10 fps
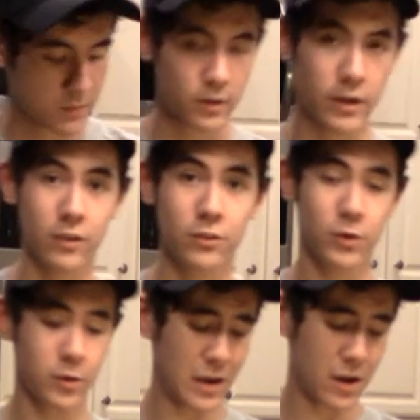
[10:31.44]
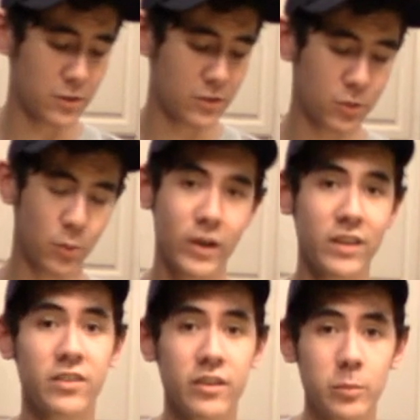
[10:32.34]
Okay, so we're about
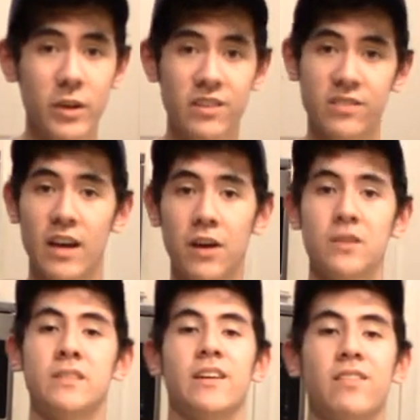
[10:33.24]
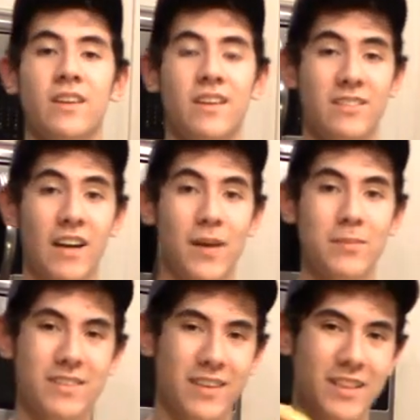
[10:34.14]
26 minutes now. I think it's
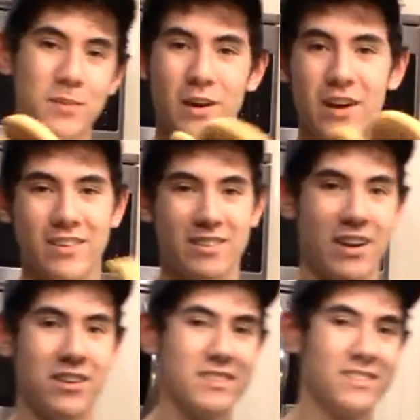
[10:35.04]
time to take the brownies out.